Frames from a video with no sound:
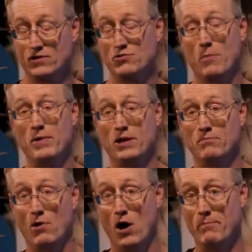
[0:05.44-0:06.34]
virtual
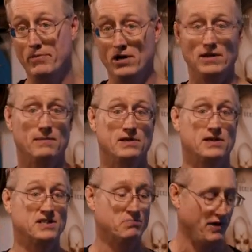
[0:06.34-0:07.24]
pinball build. I'm going to
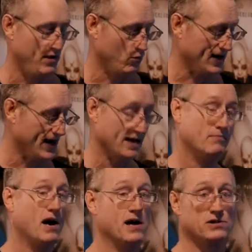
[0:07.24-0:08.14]
explain what kind
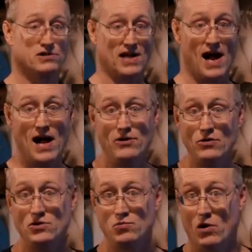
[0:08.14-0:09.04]
of monitors I
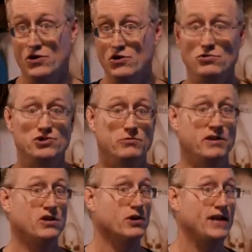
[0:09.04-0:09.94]
use, what you should
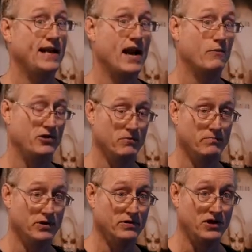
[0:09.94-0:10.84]
be looking at when you're
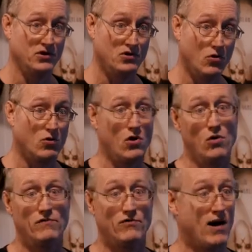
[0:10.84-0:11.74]
building your
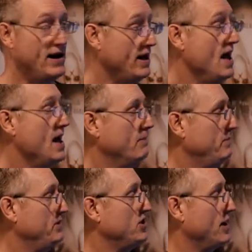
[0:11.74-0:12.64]
own variety.
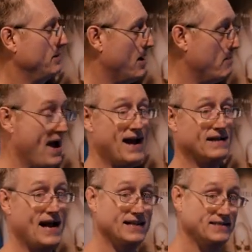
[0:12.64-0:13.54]
We'll be talking about back
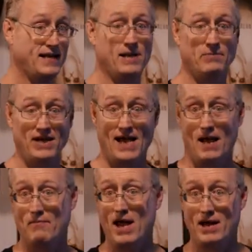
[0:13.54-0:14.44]
glass, DMD,
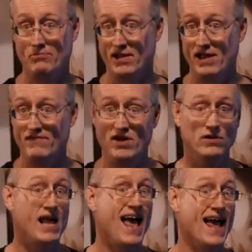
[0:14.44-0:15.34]
and main
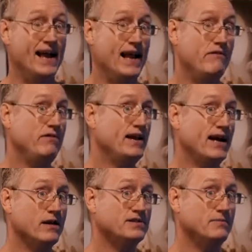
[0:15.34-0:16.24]
playfield, and
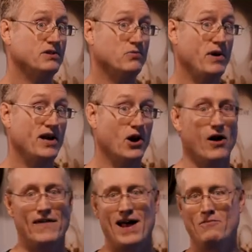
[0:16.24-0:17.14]
everything else in between.
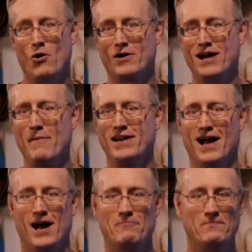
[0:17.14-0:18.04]
All that and more
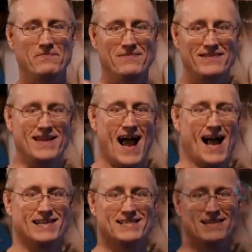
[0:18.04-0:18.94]
coming up
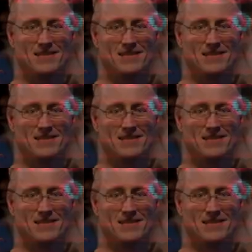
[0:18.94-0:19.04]
next.